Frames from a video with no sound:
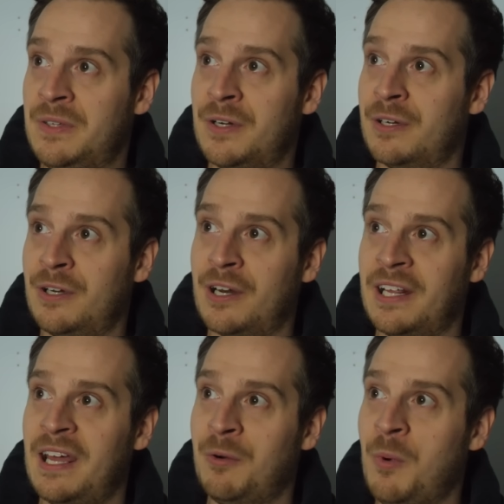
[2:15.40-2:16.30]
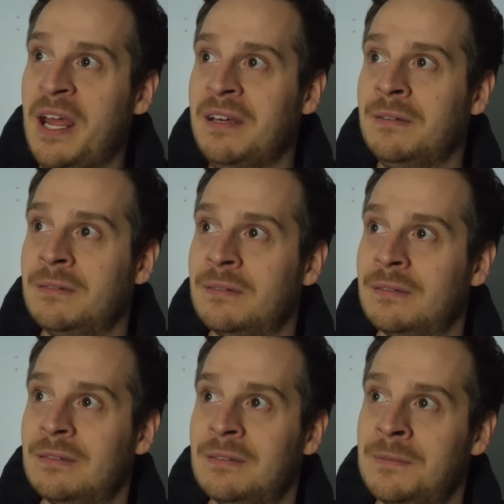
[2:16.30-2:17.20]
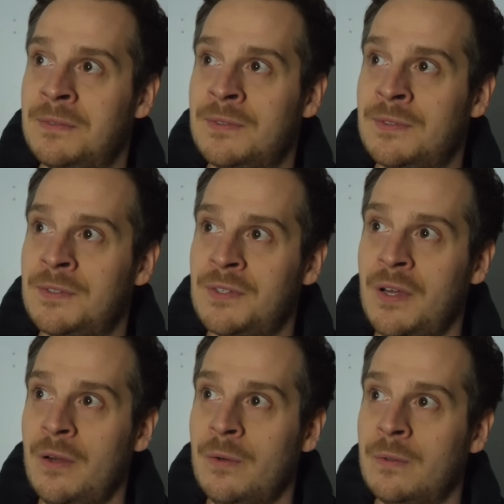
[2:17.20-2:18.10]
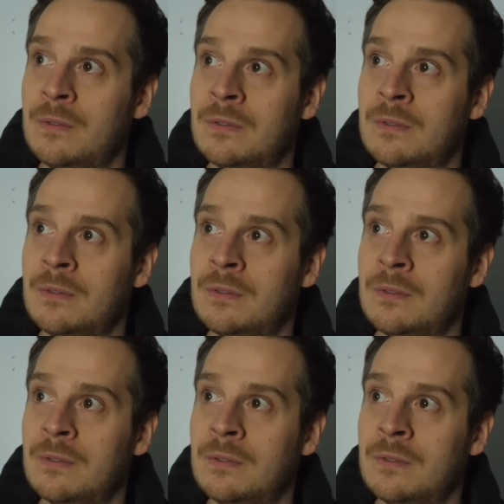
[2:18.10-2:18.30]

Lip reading: You're gonna get a win, so...